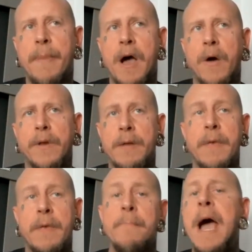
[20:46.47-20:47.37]
is you
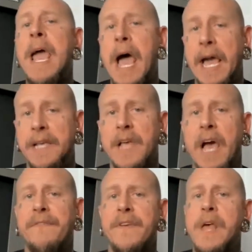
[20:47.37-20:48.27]
can talk about,
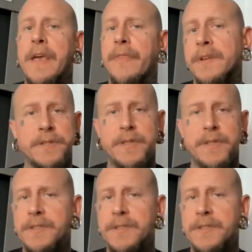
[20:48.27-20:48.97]
in my eyes,